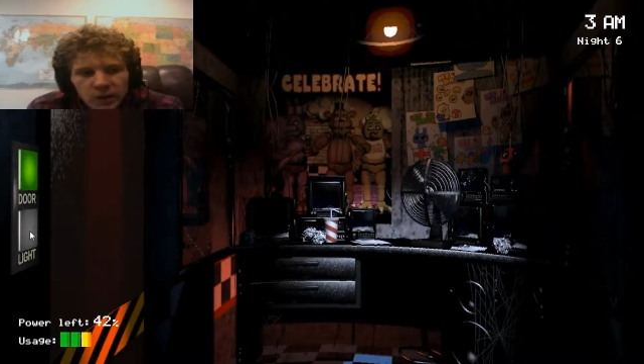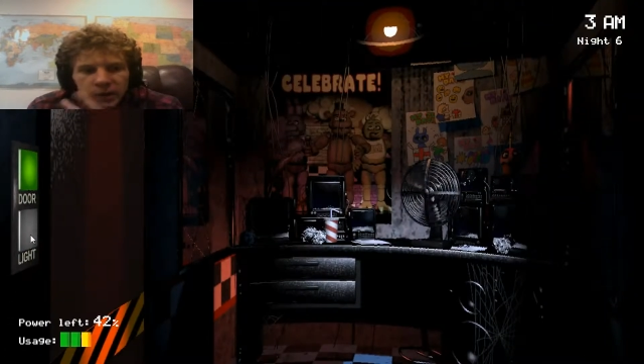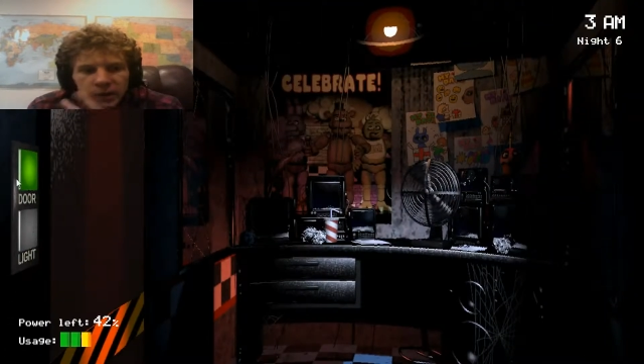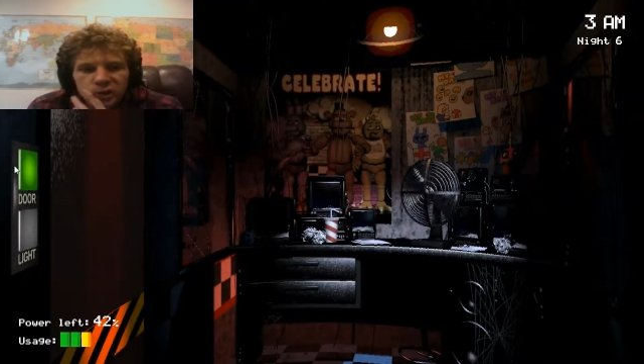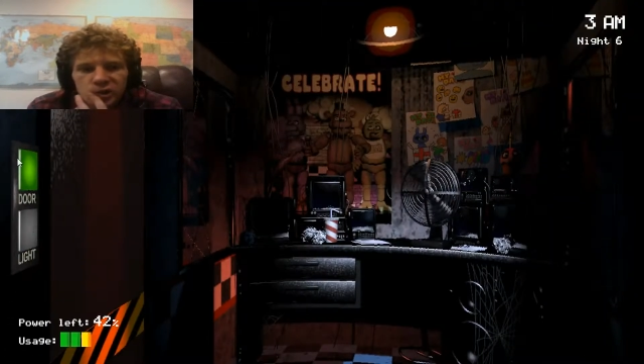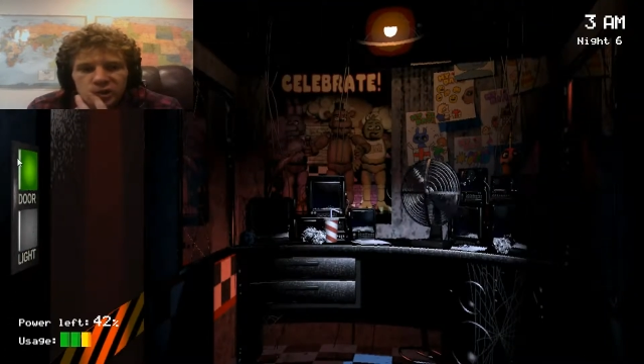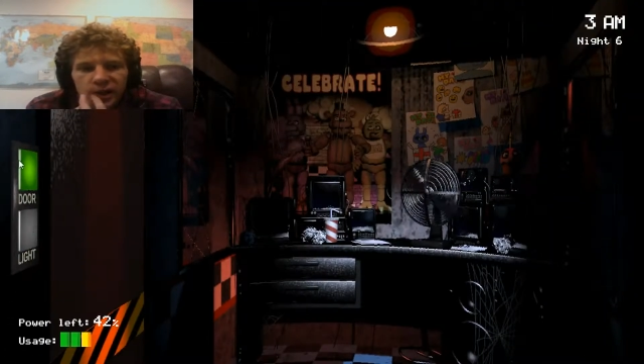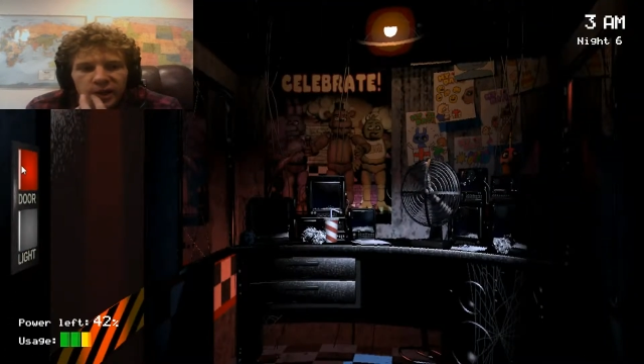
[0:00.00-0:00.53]

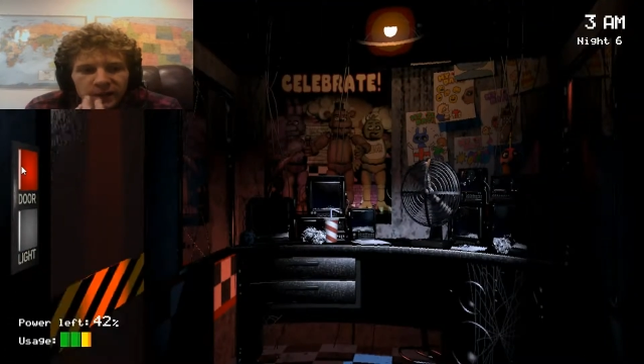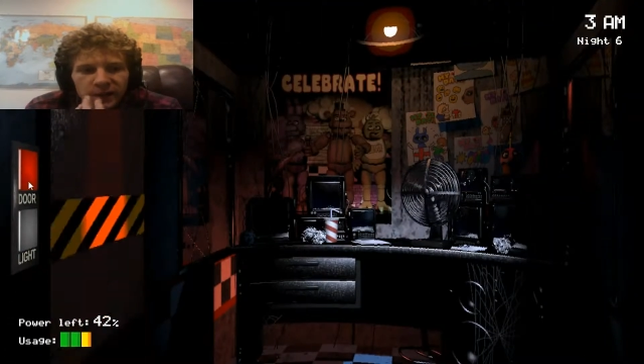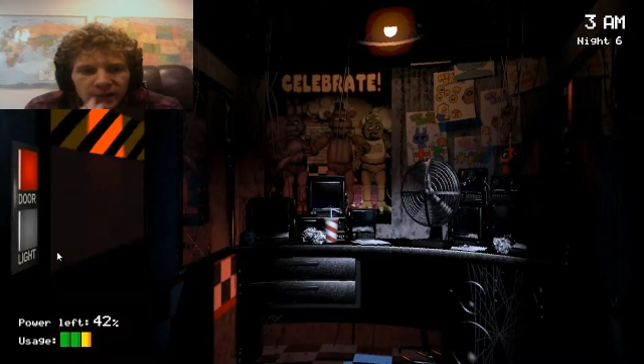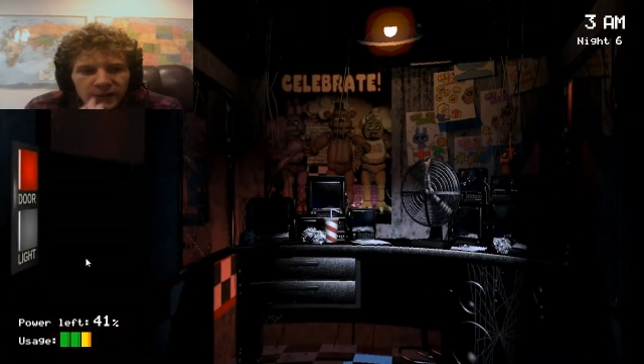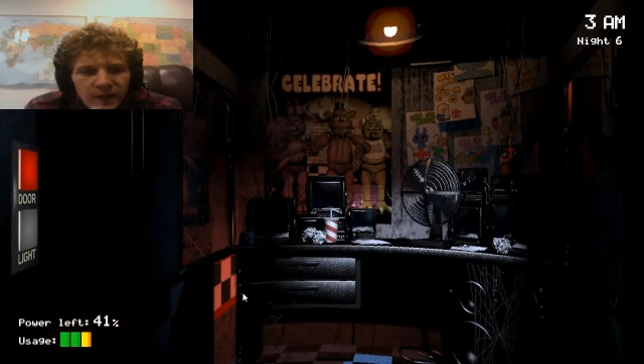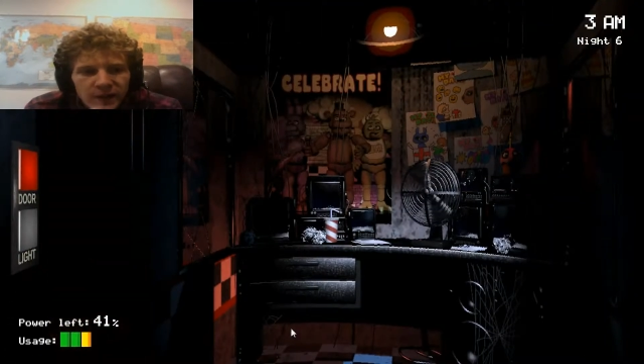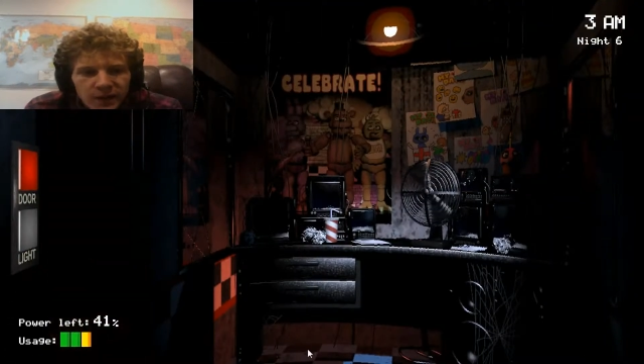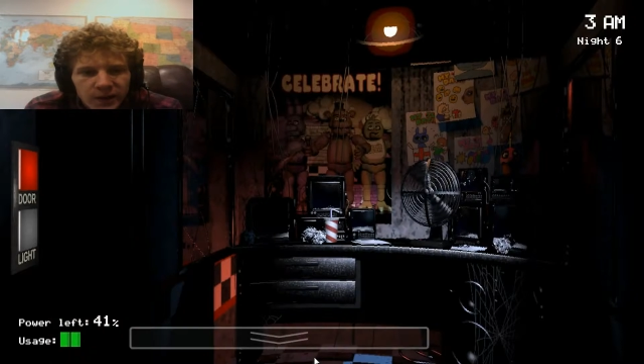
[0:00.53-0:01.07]
should have.
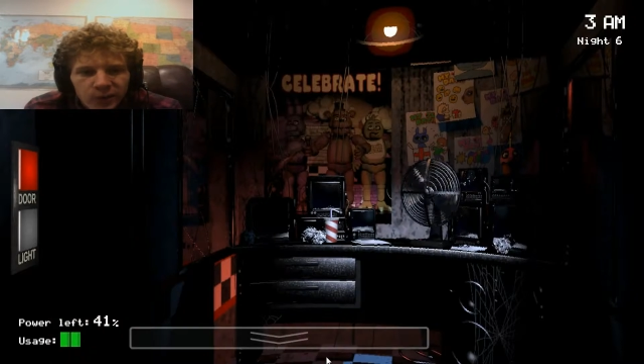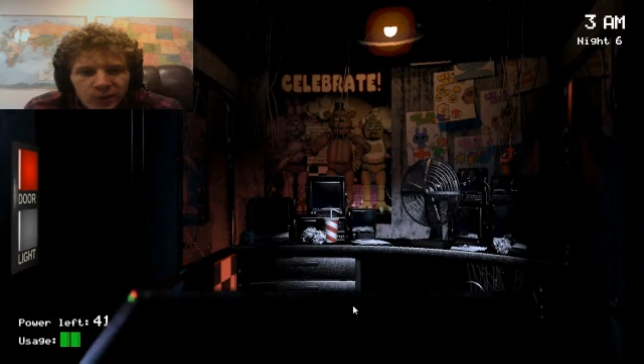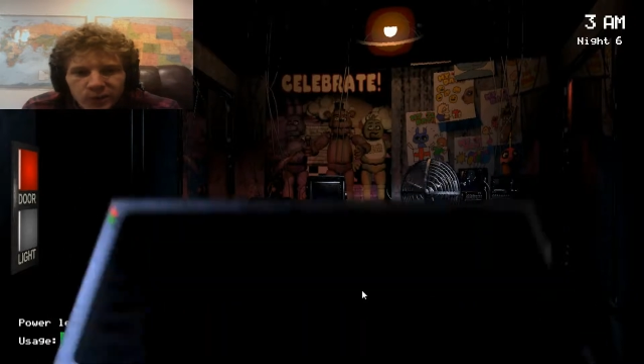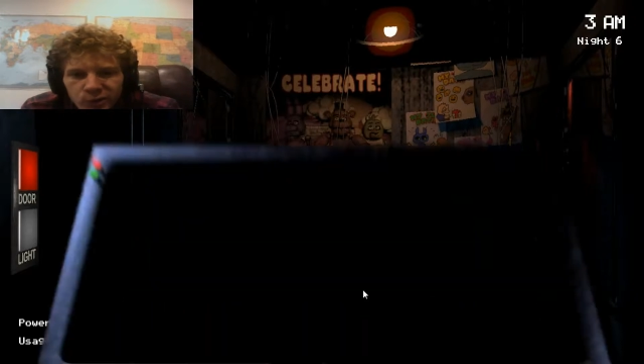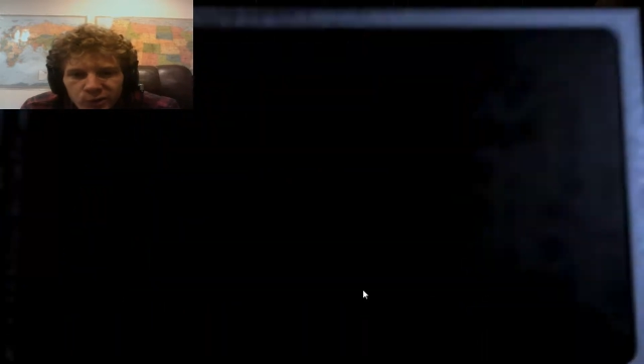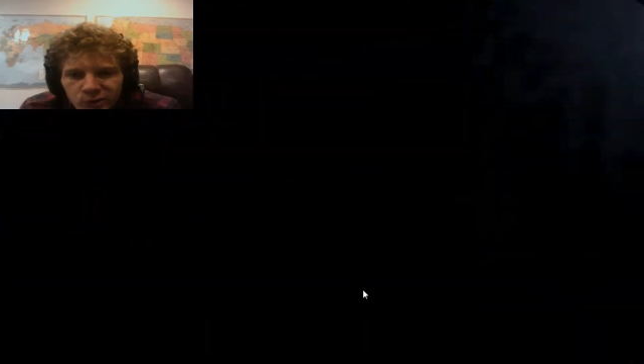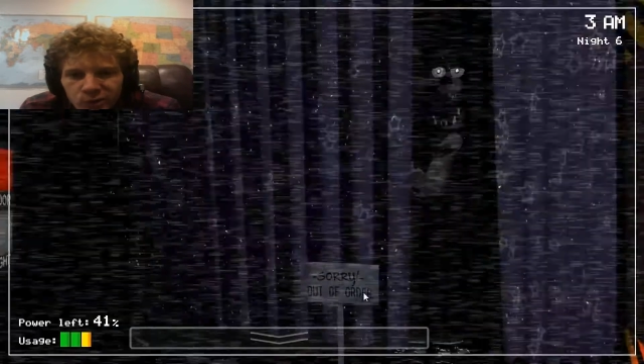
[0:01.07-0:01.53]
He really should